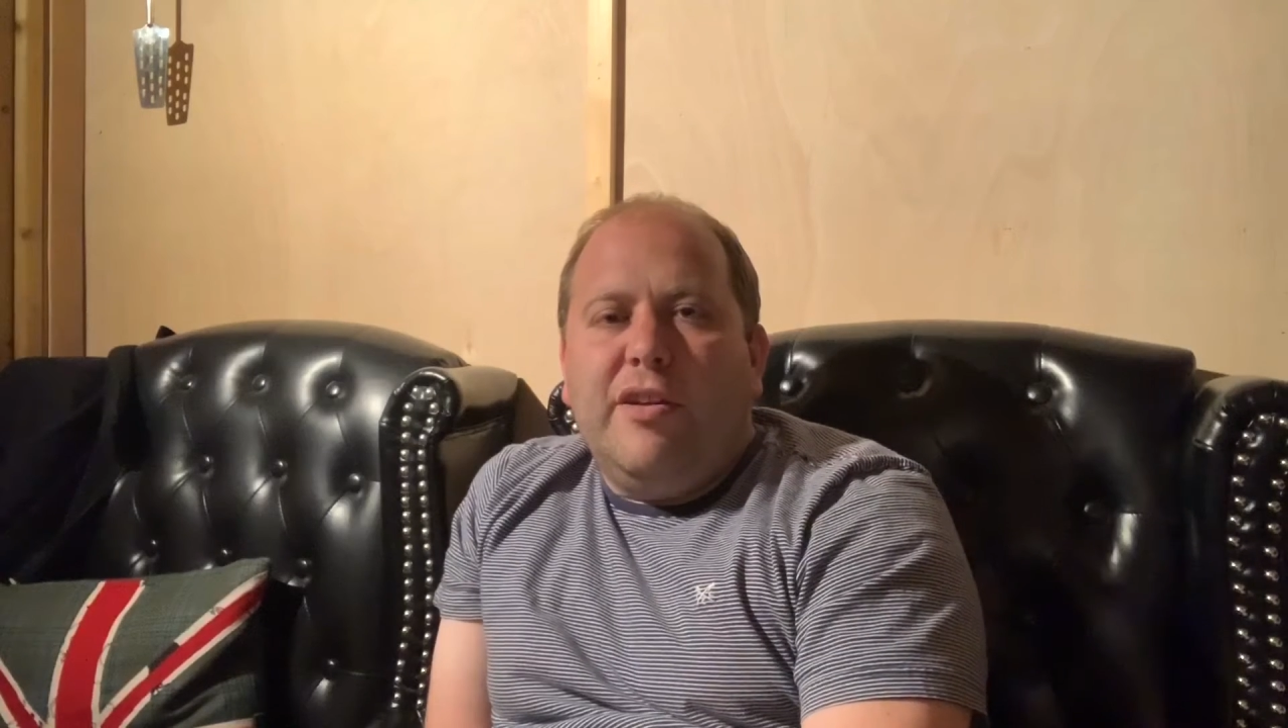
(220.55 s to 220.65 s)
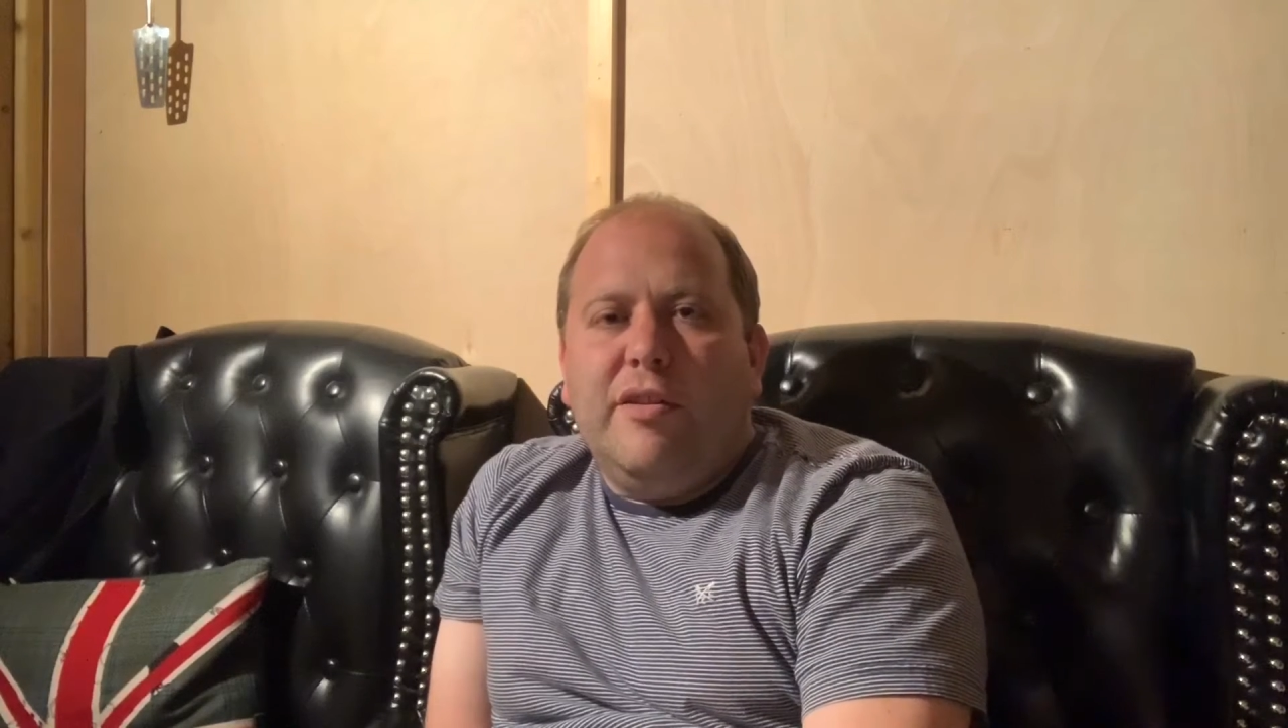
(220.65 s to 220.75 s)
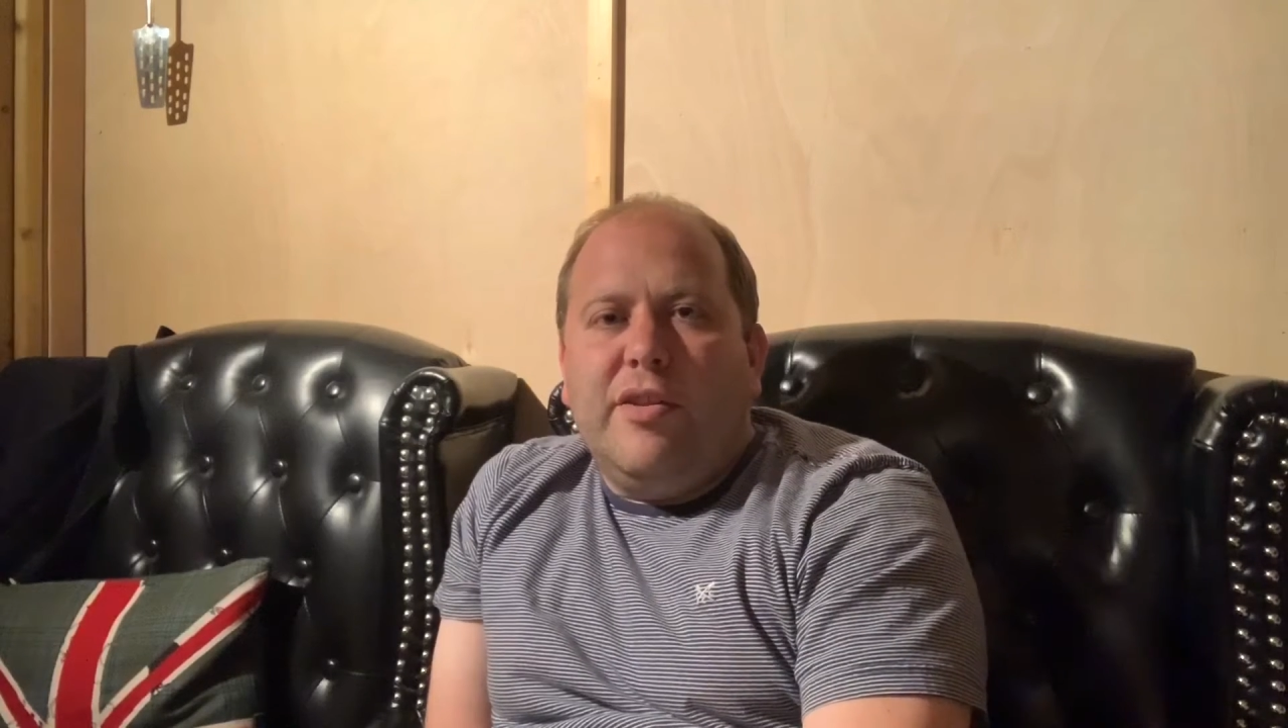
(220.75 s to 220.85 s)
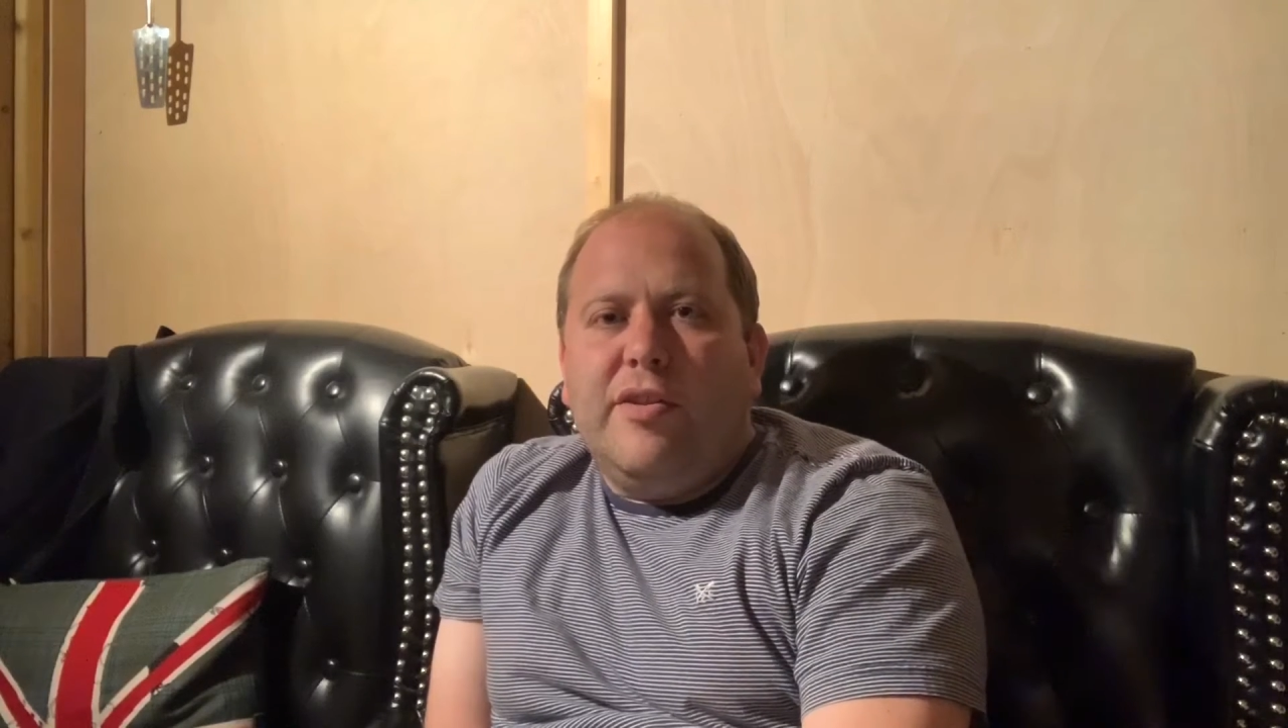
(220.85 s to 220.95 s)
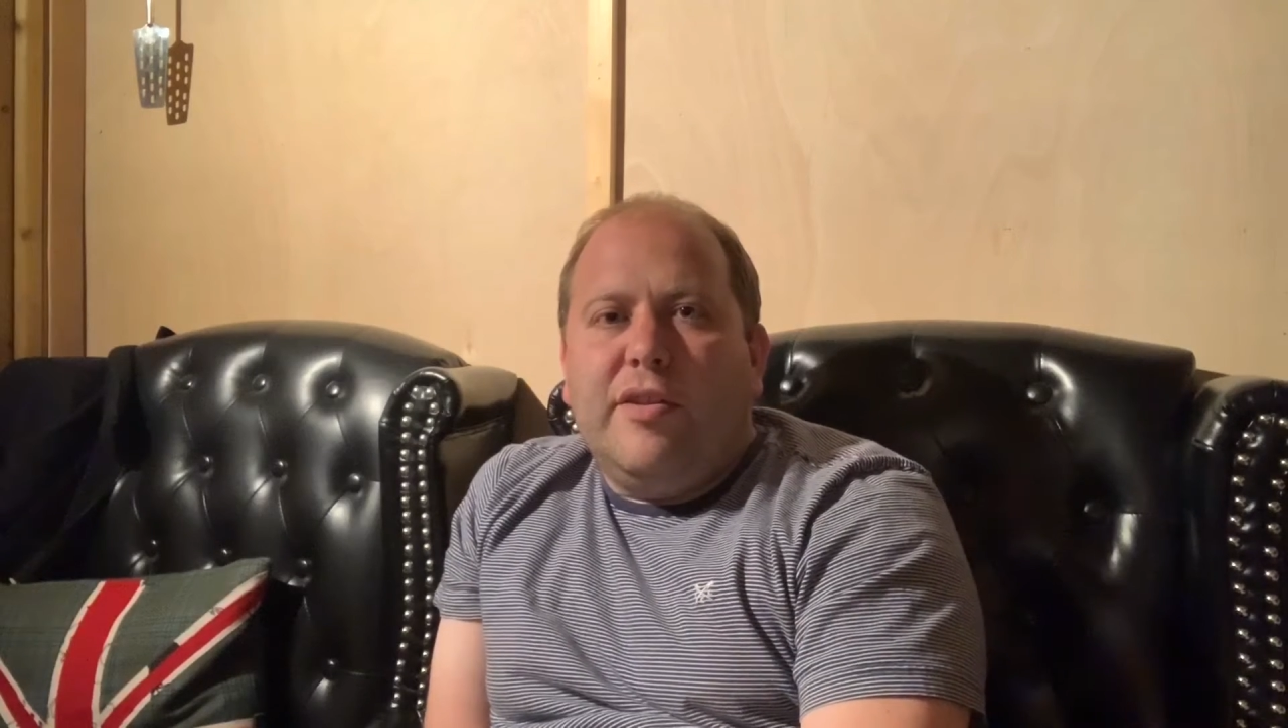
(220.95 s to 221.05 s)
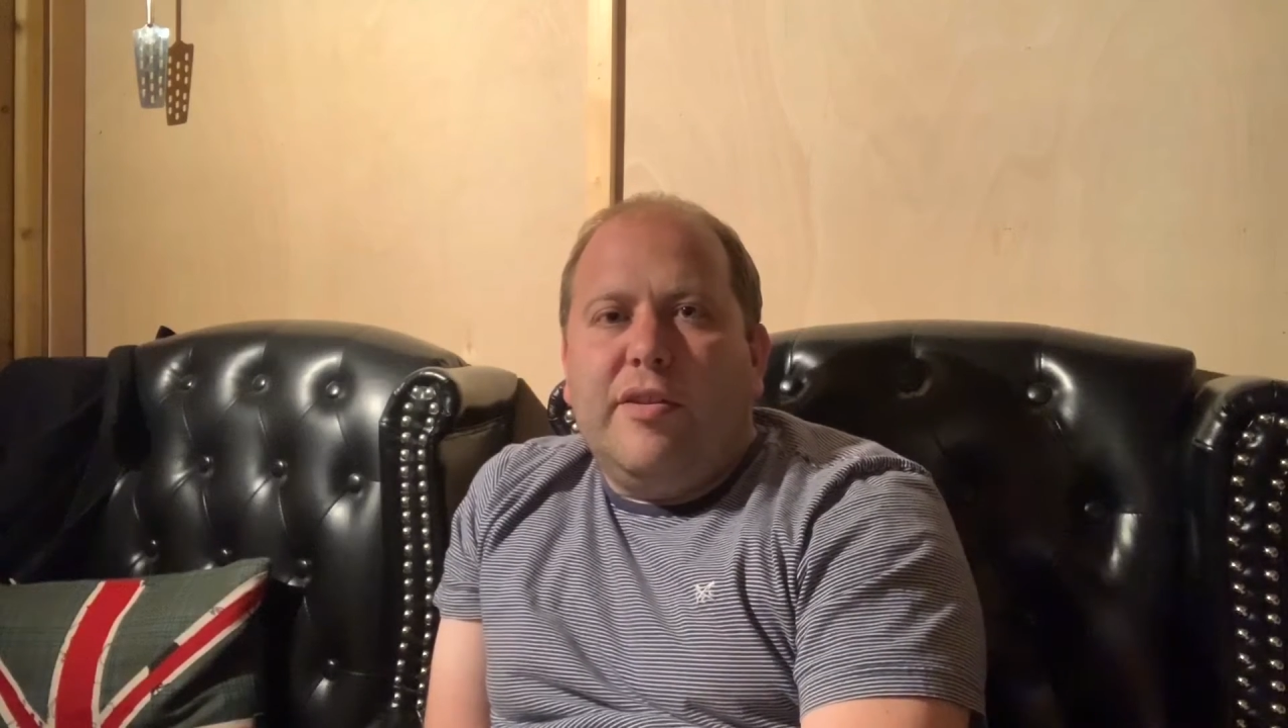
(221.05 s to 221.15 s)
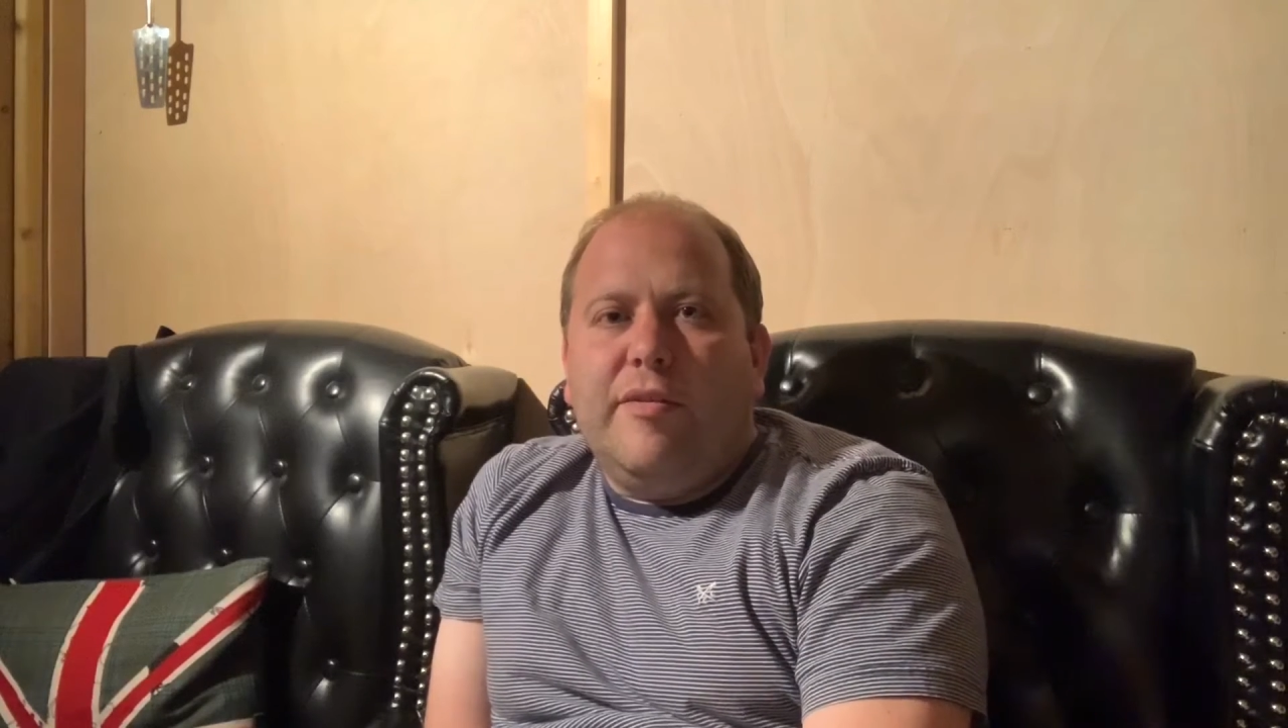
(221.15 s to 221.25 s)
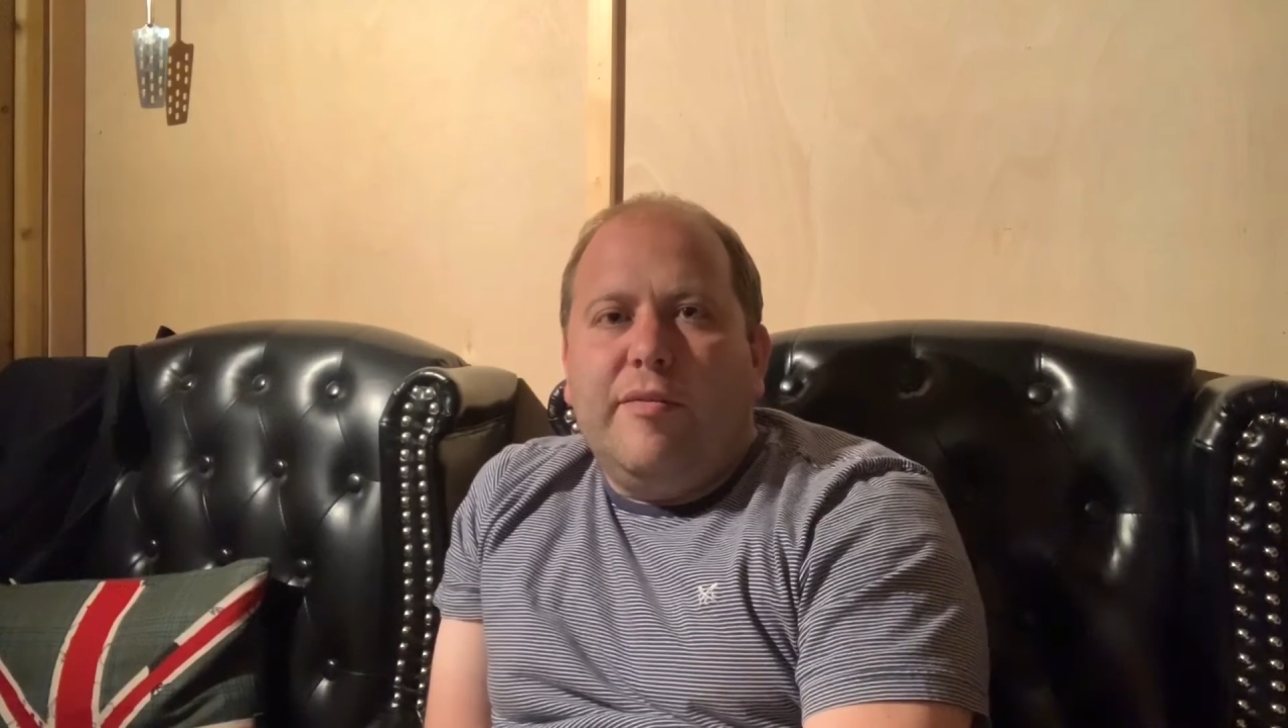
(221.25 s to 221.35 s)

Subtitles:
because it's just